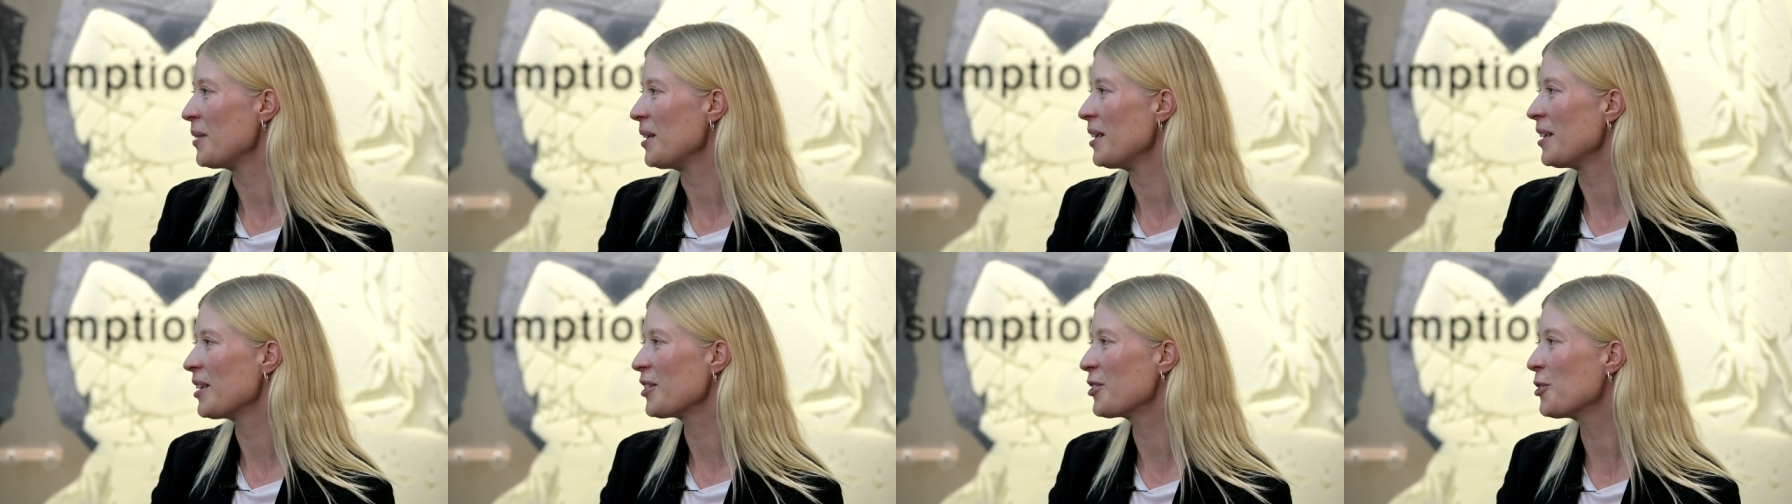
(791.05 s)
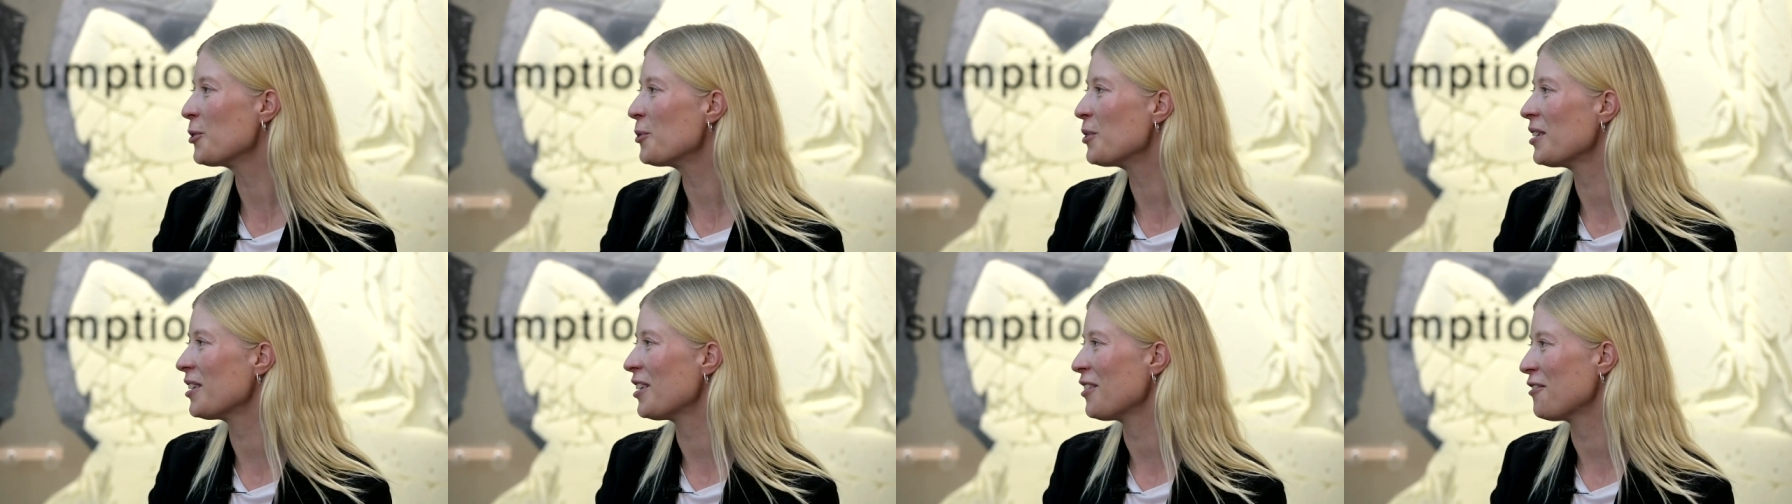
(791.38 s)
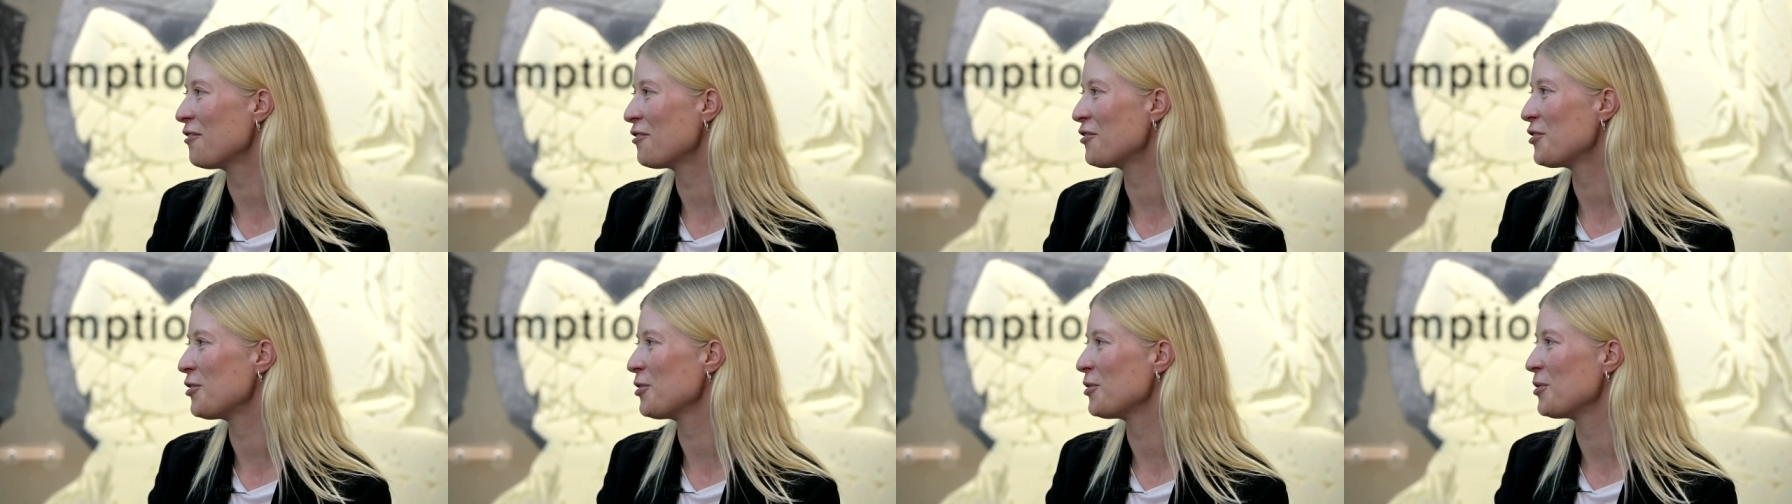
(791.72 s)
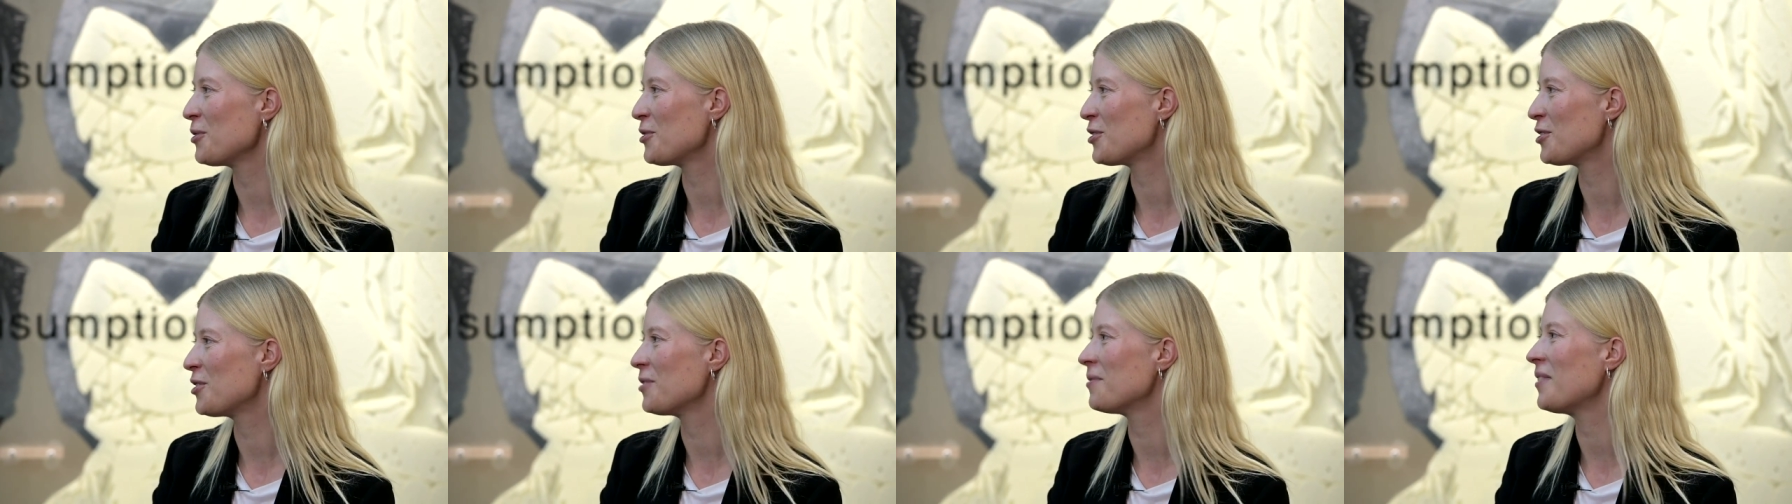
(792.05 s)
be good enough
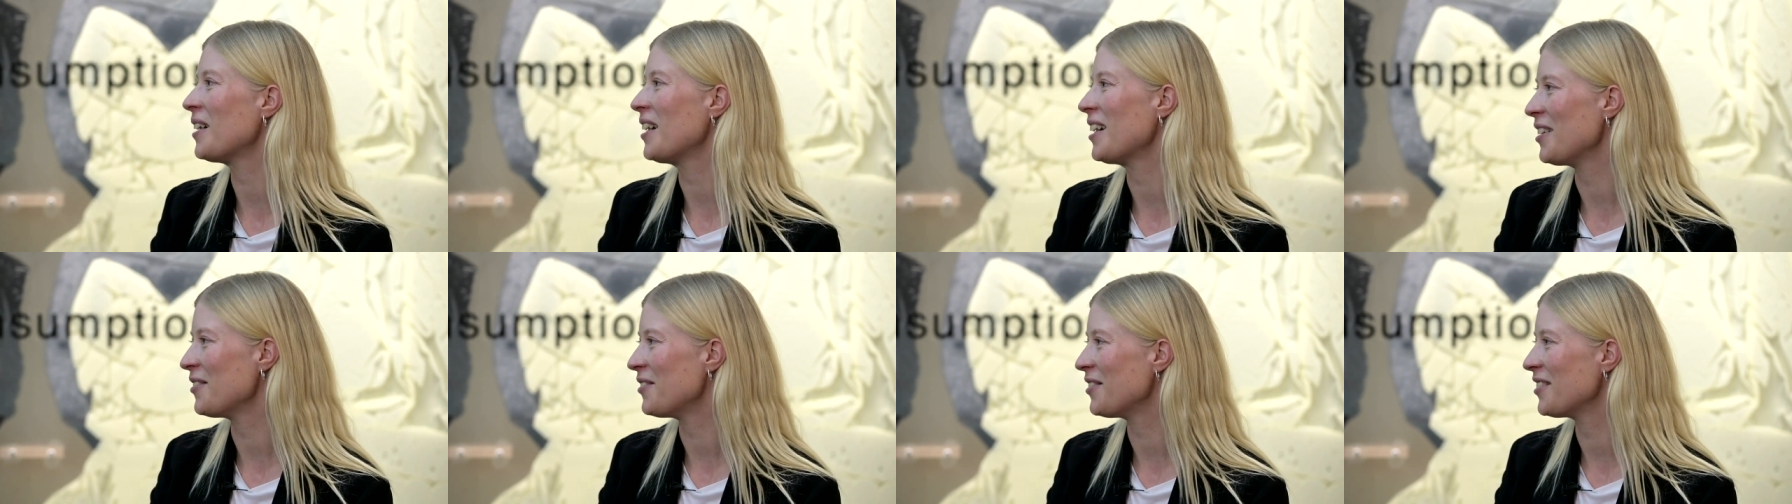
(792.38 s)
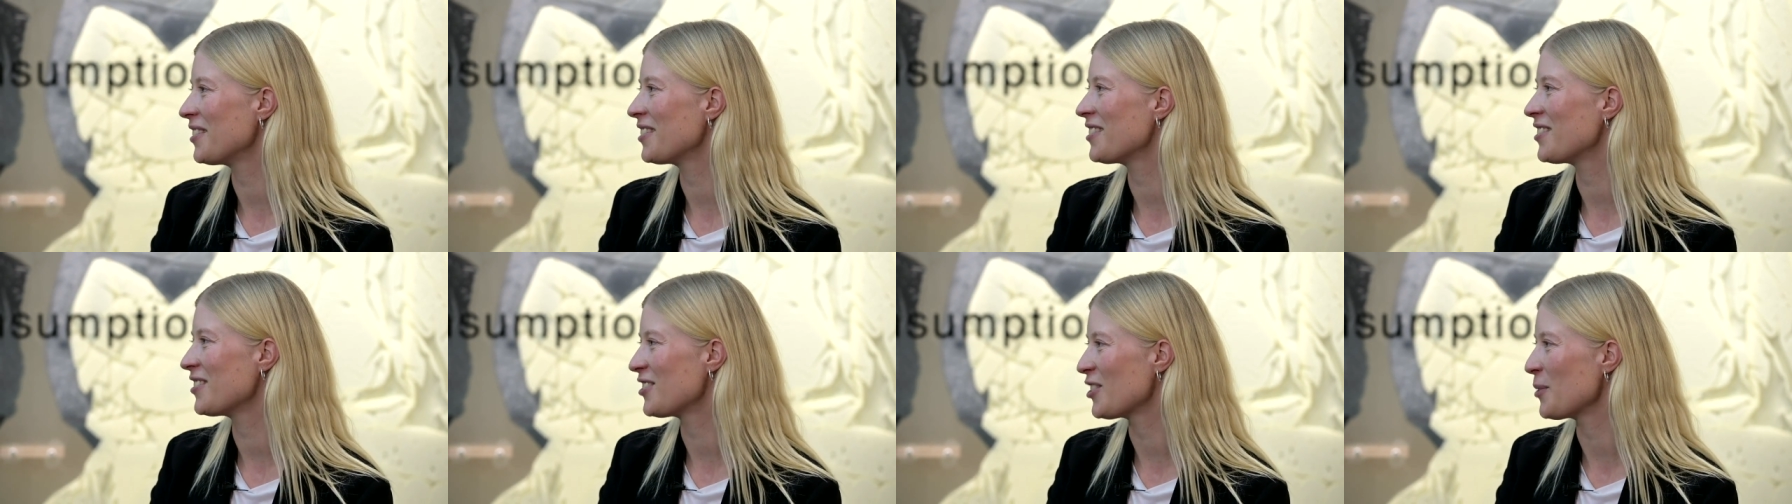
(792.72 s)
to survive